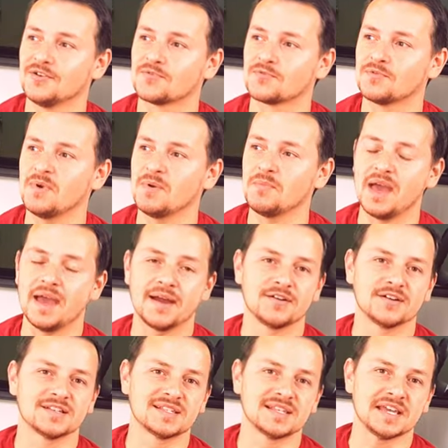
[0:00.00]
Remember how
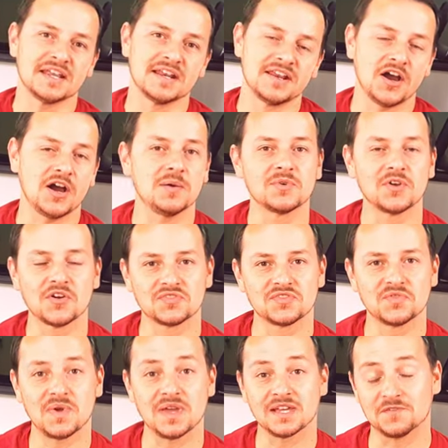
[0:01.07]
I said I'm going
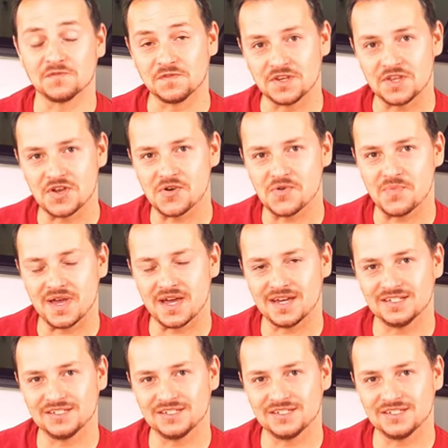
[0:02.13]
to make a video about